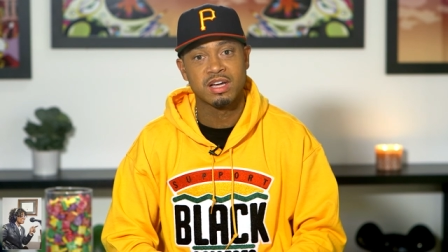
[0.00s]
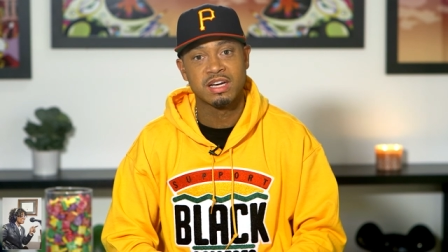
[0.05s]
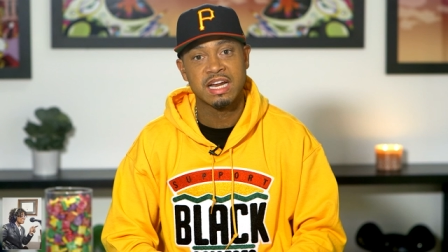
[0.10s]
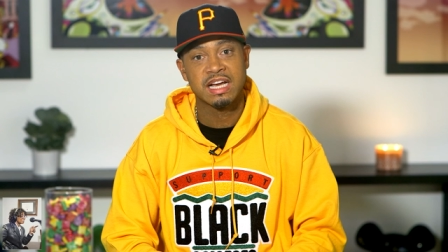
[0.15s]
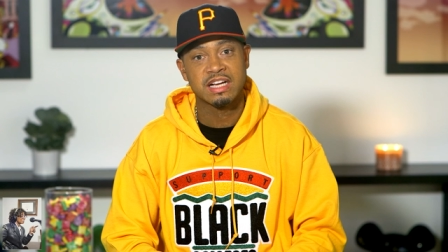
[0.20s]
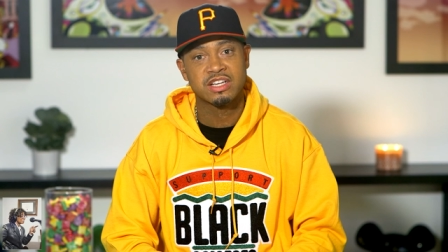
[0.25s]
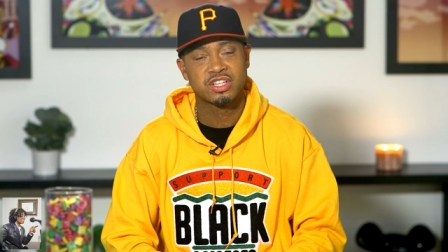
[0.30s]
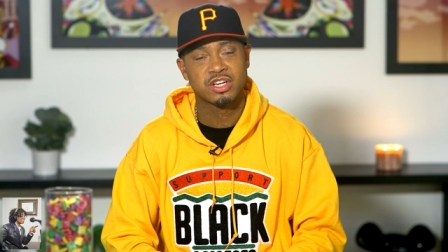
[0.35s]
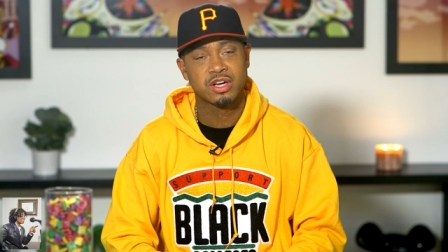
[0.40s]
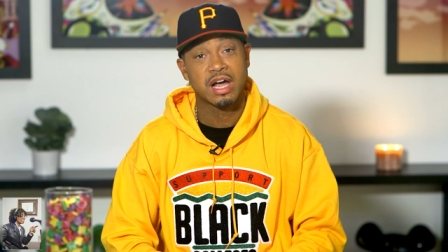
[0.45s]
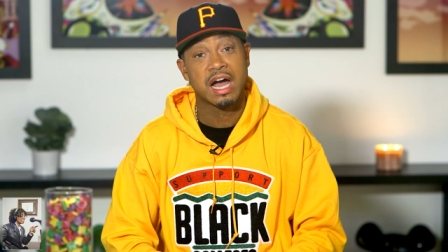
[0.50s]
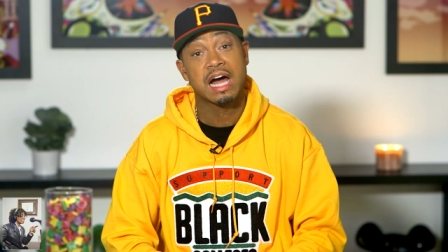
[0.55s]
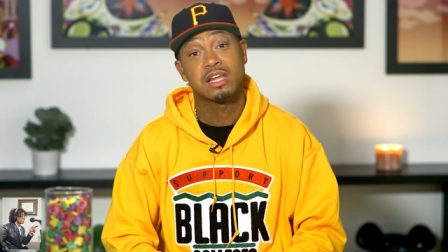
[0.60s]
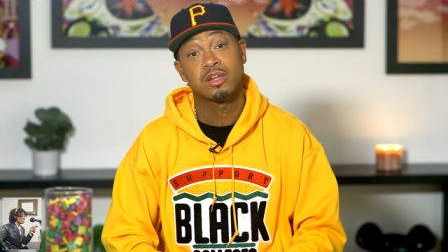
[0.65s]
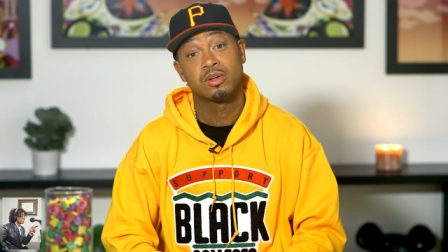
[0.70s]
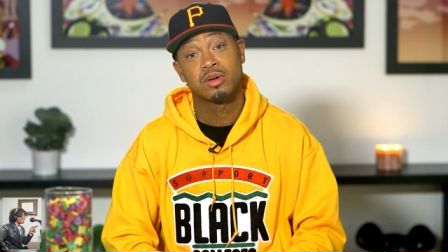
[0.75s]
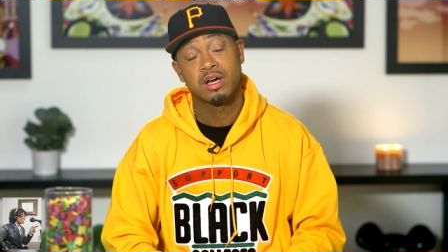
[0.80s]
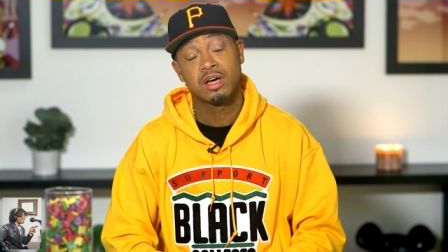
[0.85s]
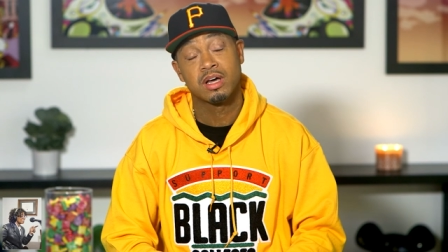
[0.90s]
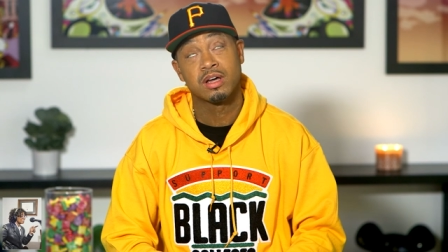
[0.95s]
next year,
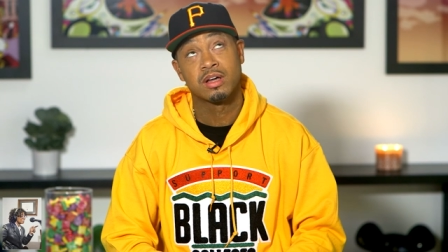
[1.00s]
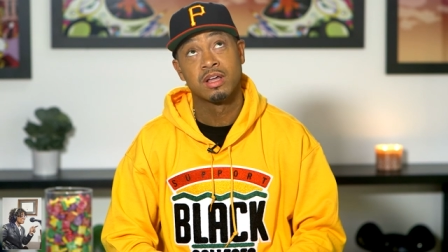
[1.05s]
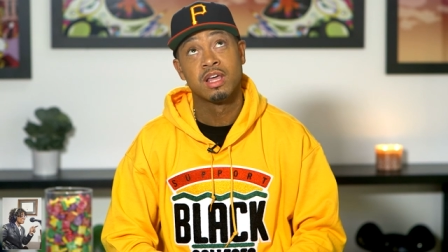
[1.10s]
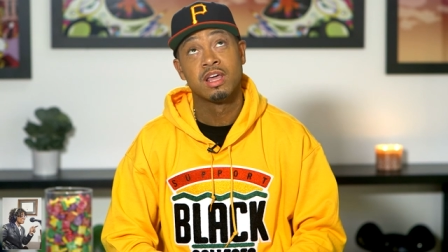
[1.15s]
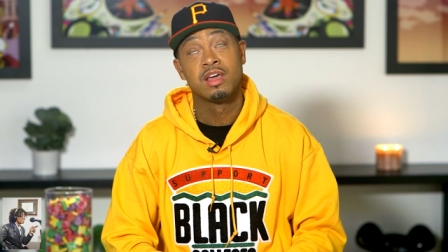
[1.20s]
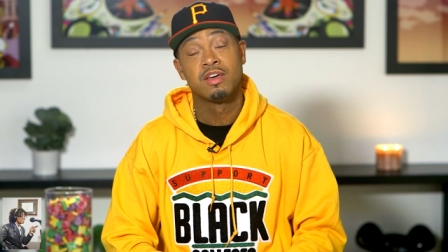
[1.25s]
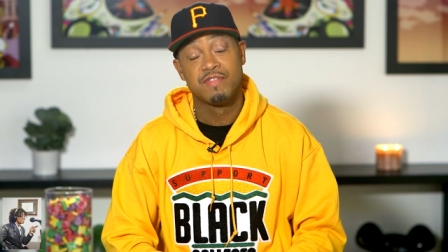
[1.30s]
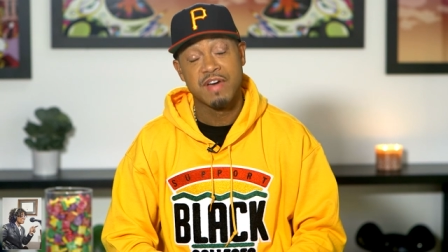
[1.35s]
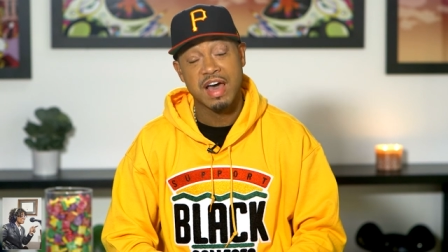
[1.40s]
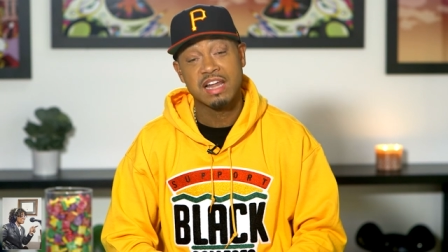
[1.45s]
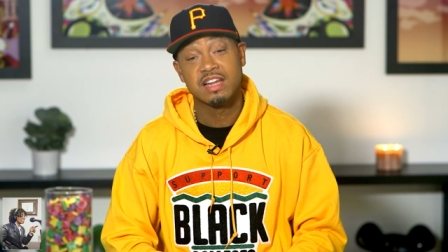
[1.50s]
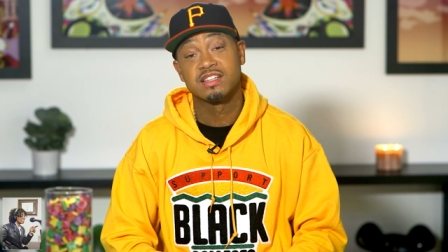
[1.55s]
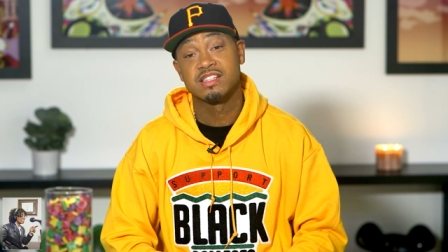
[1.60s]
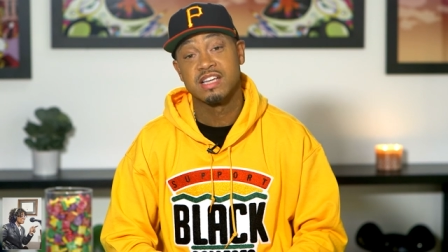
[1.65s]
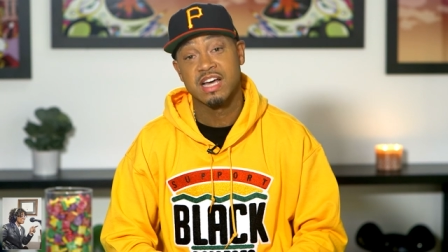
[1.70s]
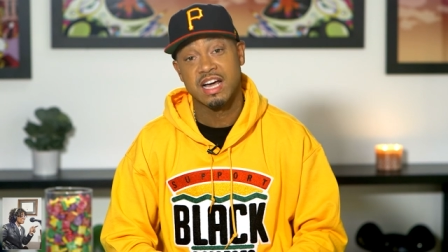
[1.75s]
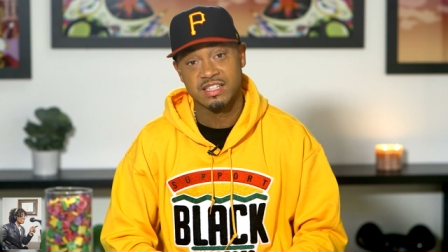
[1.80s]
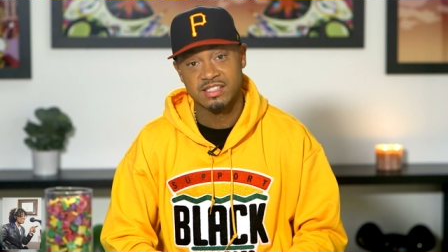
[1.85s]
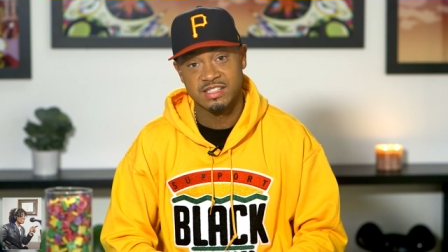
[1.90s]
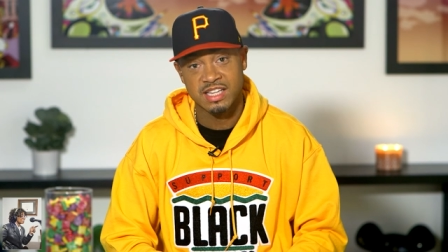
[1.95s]
Hol- uh,
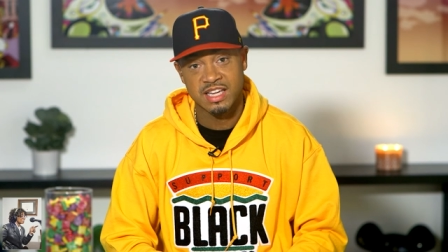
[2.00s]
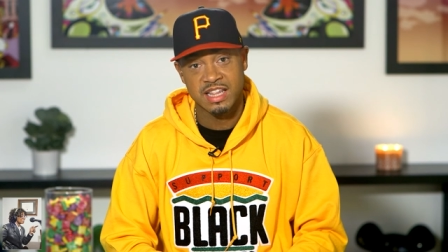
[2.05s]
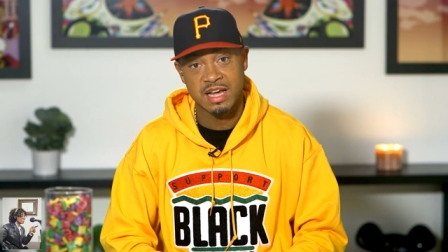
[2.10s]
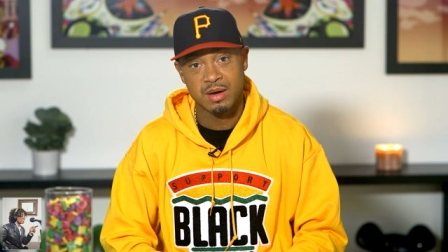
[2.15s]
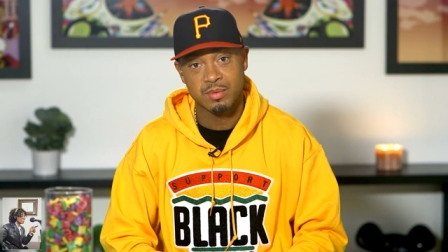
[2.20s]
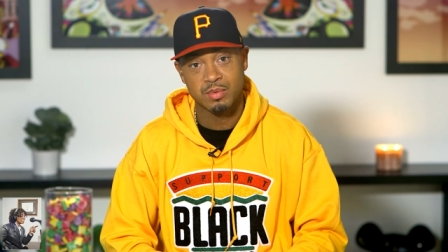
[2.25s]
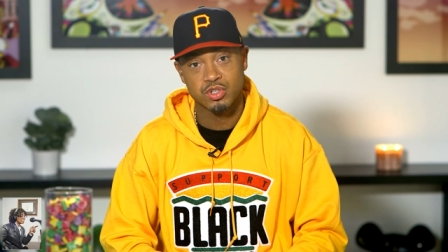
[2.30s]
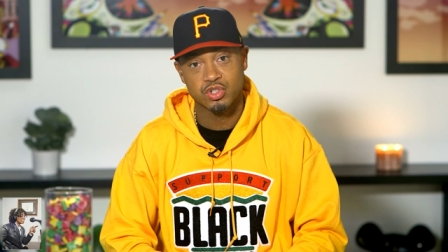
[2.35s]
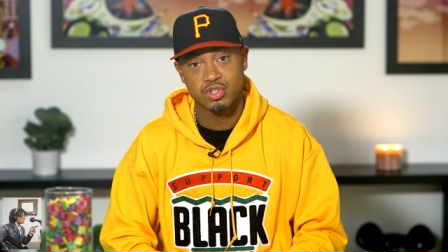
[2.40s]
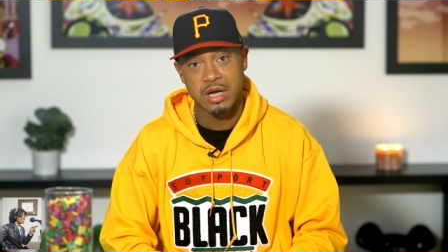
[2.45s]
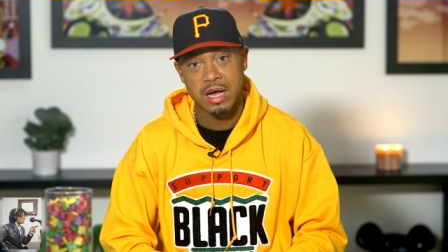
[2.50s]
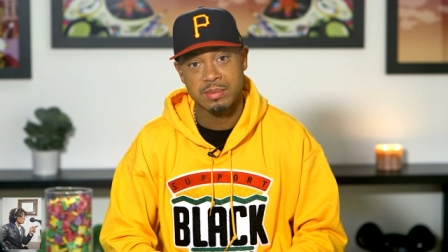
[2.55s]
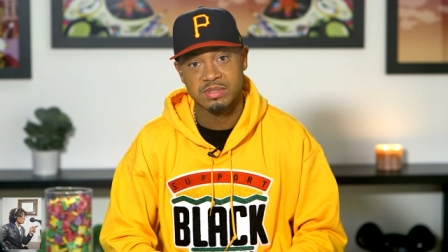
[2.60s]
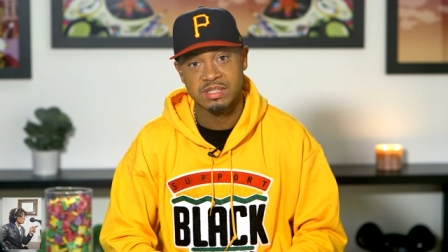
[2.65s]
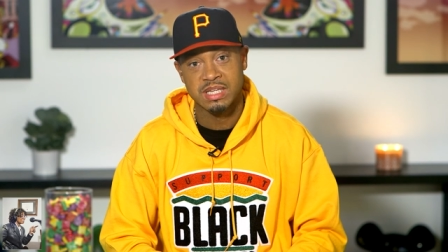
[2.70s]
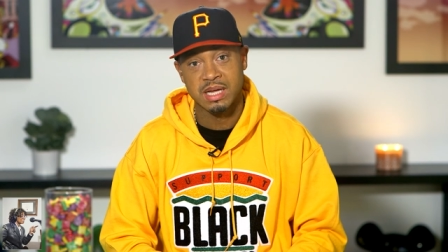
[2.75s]
Valentine's Day. That one drops.